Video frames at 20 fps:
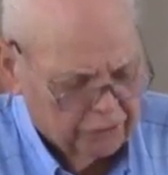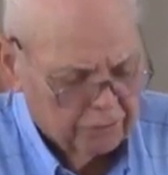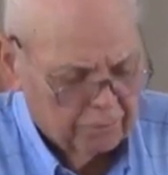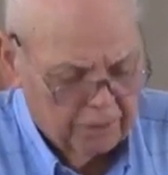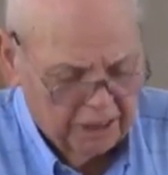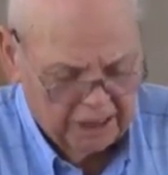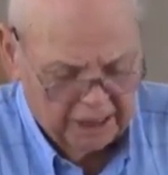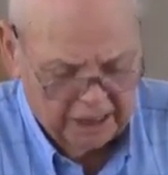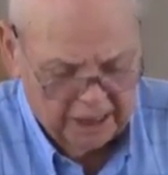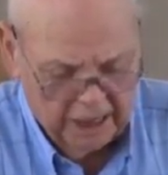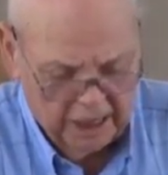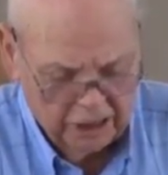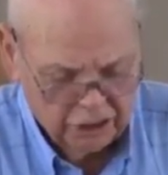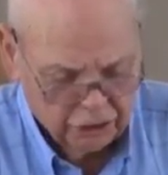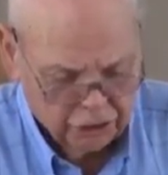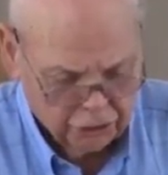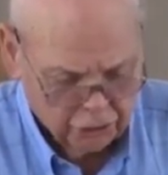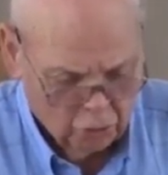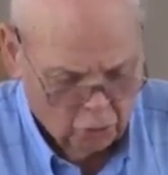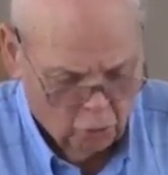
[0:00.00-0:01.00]
to many.
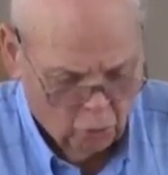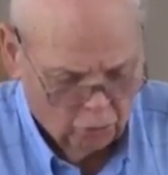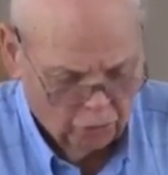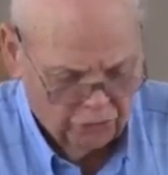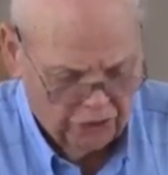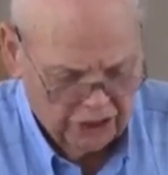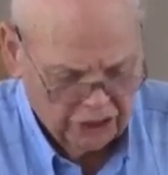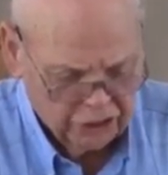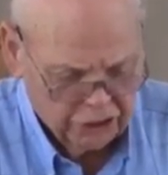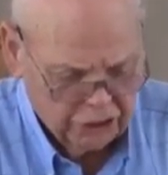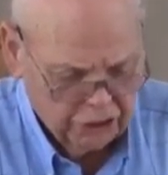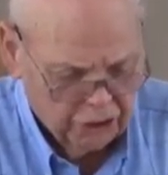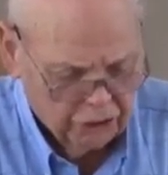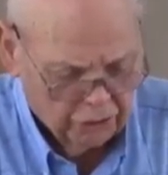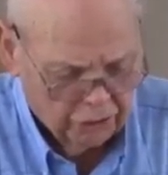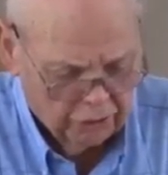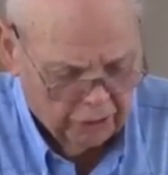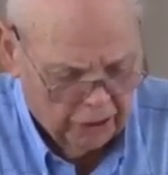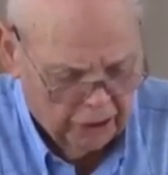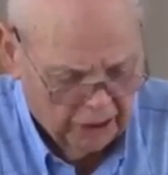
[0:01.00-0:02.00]
So this
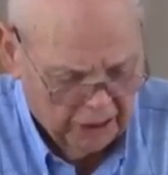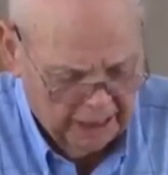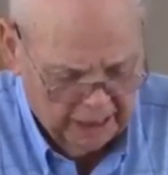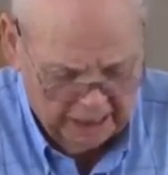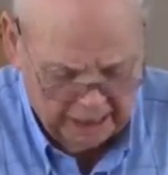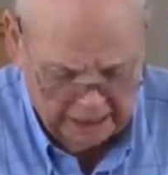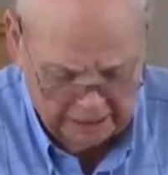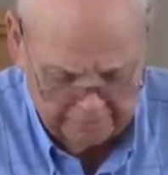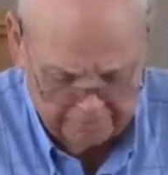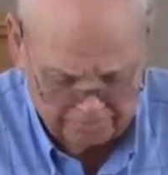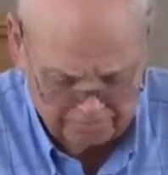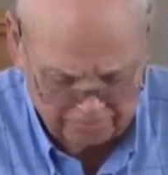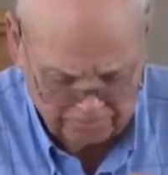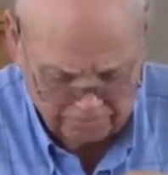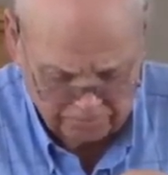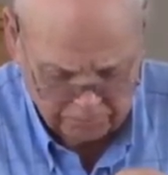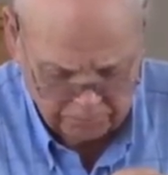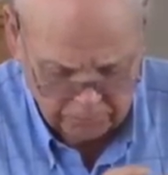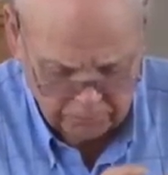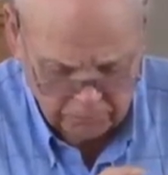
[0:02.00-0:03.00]
here again
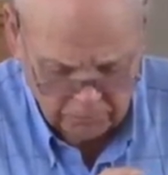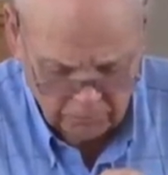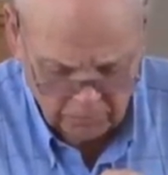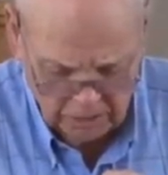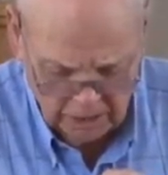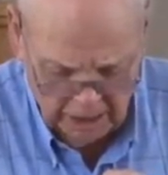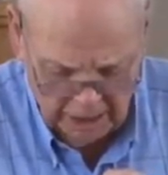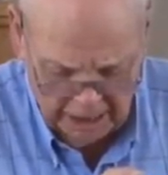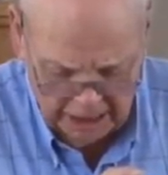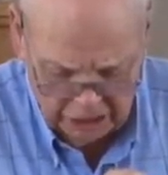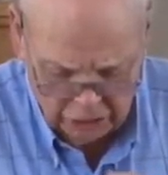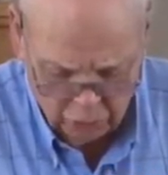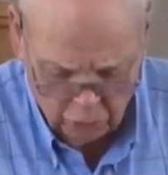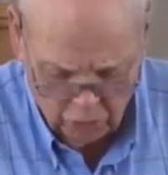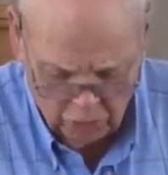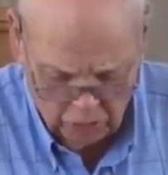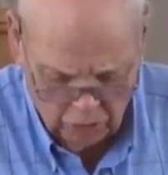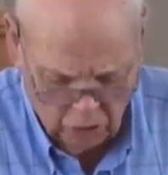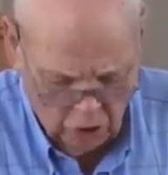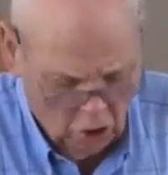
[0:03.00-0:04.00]
it's
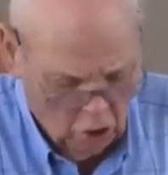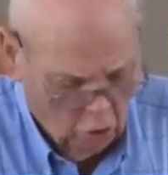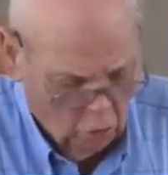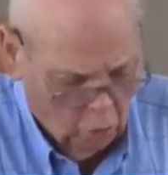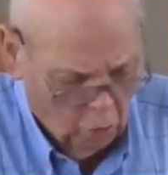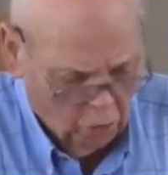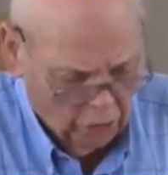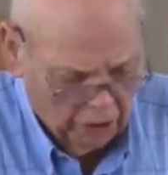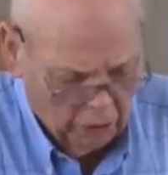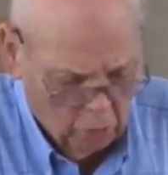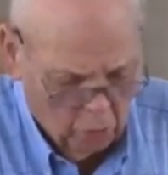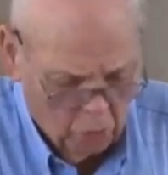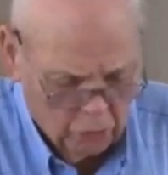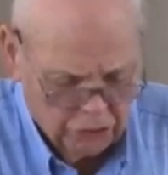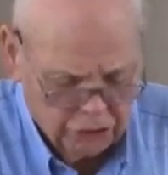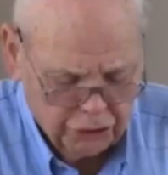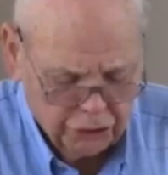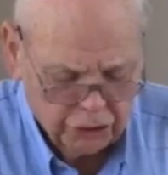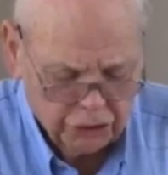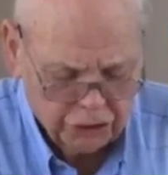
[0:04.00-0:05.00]
what, what I
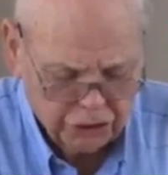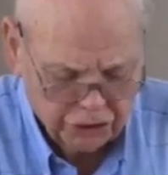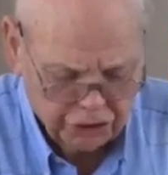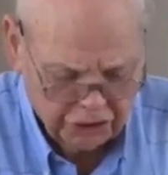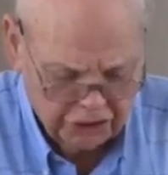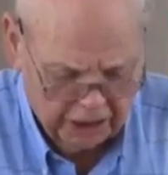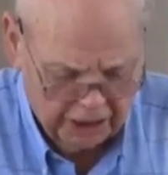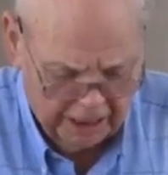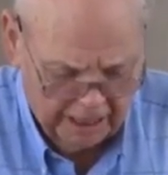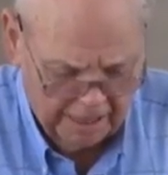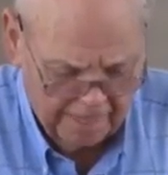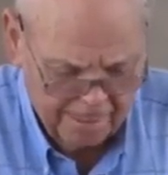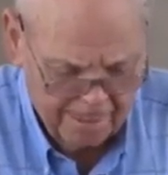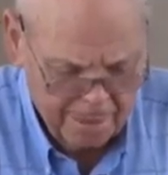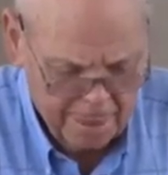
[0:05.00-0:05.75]
want you to see.